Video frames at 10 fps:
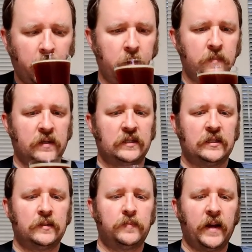I'm
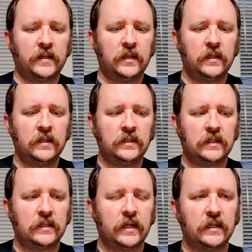expecting this
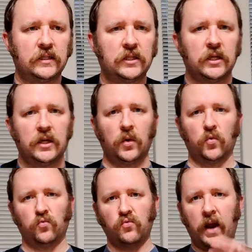to taste
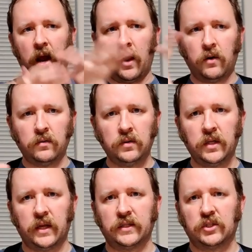
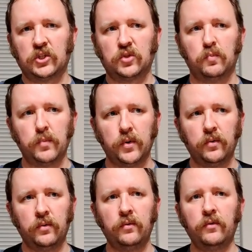round and
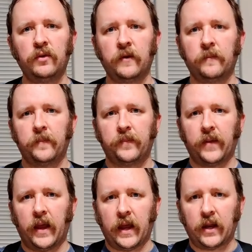smooth
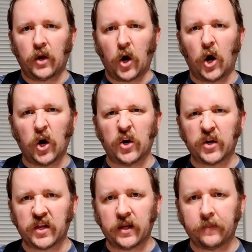and
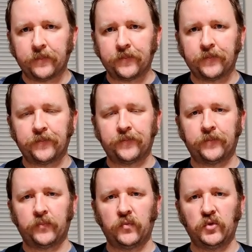hearty,
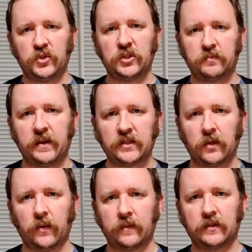just based
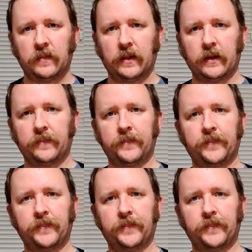on what I'm smelling.